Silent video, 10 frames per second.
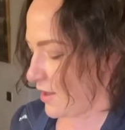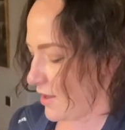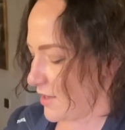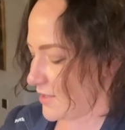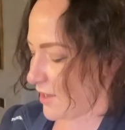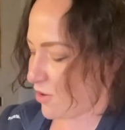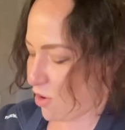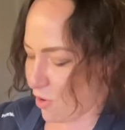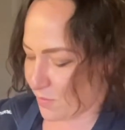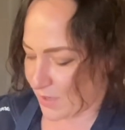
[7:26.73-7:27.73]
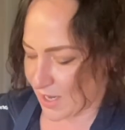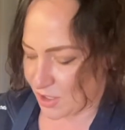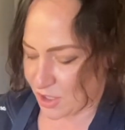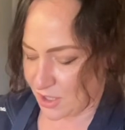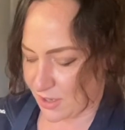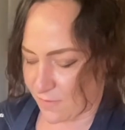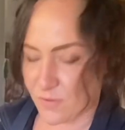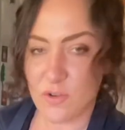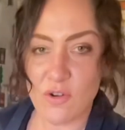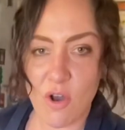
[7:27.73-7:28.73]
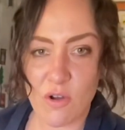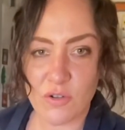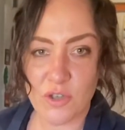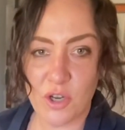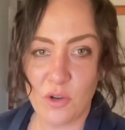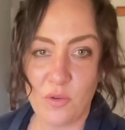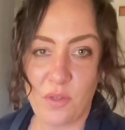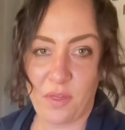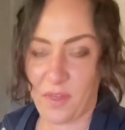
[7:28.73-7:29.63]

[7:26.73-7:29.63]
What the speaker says: is that combination of not too